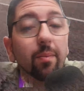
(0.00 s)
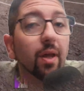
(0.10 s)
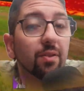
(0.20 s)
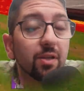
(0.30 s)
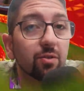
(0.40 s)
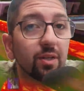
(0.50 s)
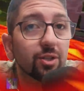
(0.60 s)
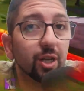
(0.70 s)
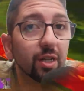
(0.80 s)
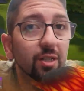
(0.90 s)
Nothing's really
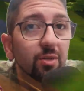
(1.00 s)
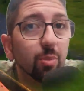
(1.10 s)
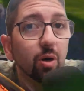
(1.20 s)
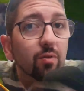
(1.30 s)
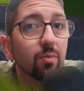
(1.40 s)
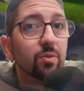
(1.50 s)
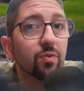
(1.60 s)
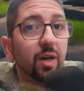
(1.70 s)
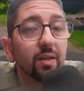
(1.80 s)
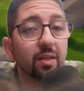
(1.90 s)
changed apart from the fact